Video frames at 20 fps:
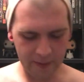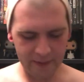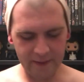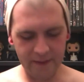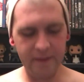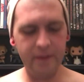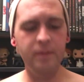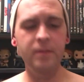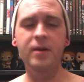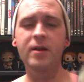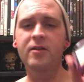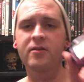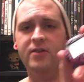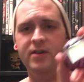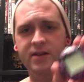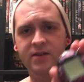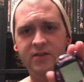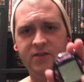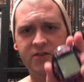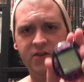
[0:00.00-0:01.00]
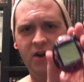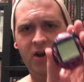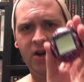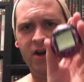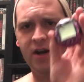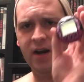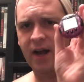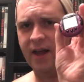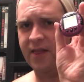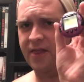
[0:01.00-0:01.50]
And then the Music
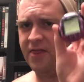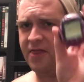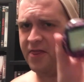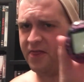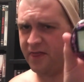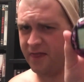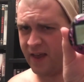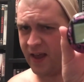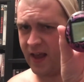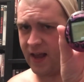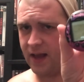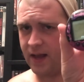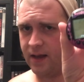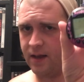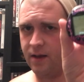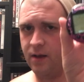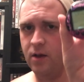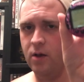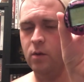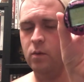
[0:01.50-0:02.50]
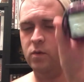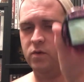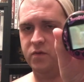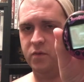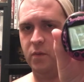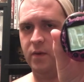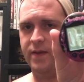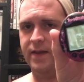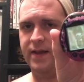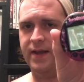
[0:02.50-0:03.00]
Star, I think, was the
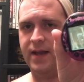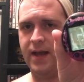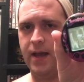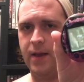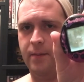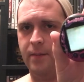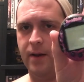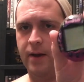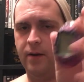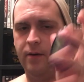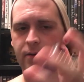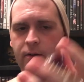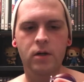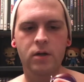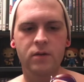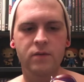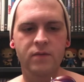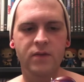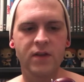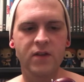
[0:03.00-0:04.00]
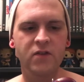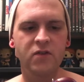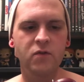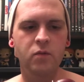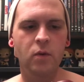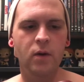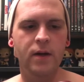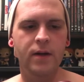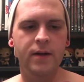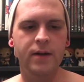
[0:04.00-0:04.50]
one that came out. This
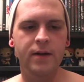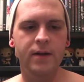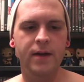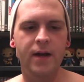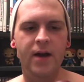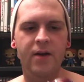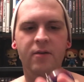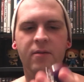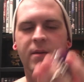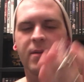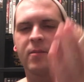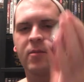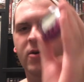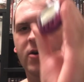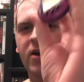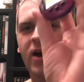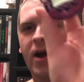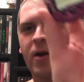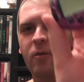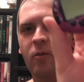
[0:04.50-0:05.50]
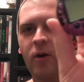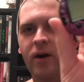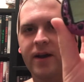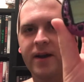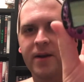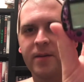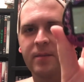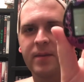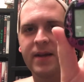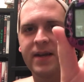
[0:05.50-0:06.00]
one, I remember I
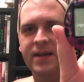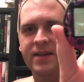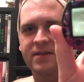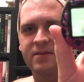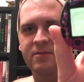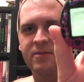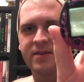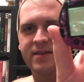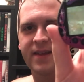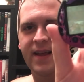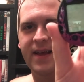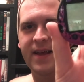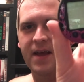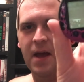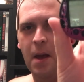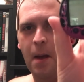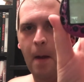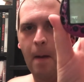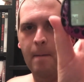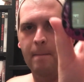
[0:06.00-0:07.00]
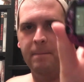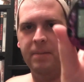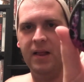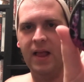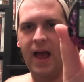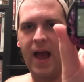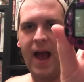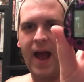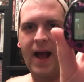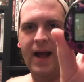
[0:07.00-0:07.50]
wanted because it was like
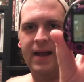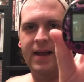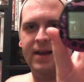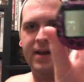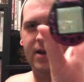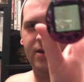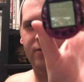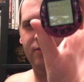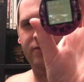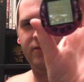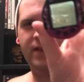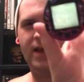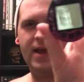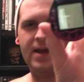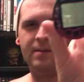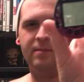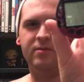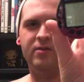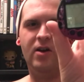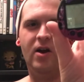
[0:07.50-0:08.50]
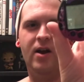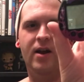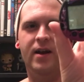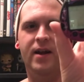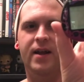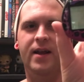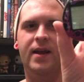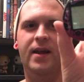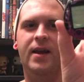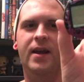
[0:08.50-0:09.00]
black and had flames on
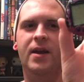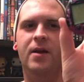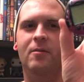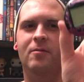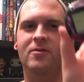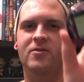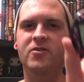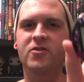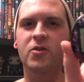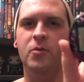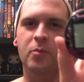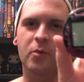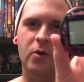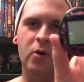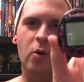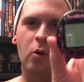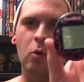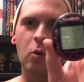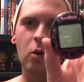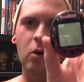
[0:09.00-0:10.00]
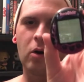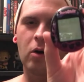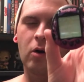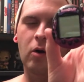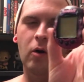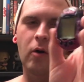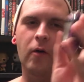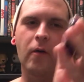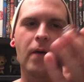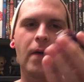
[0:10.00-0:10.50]
it, and it was super
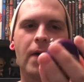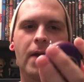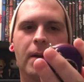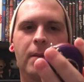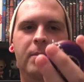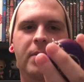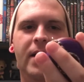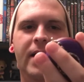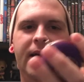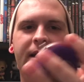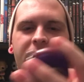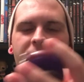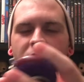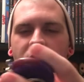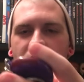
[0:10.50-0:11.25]
cool. But it